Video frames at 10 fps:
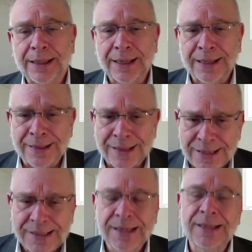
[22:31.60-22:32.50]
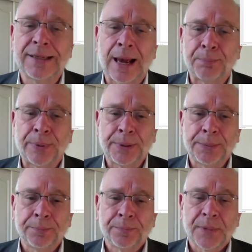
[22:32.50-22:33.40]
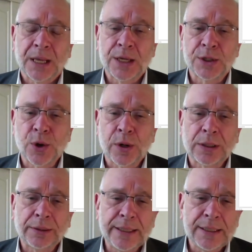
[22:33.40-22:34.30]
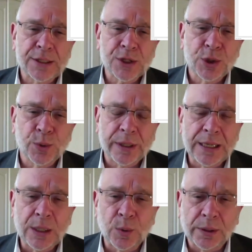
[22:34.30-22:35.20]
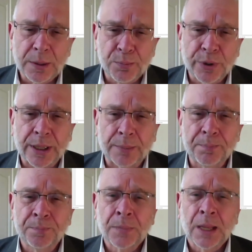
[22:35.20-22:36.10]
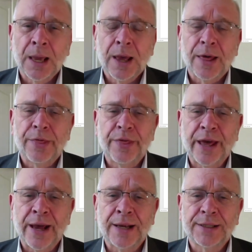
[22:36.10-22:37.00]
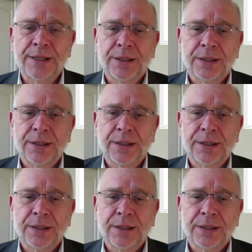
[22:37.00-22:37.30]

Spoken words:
in this example is going to lead us to an equilibrium that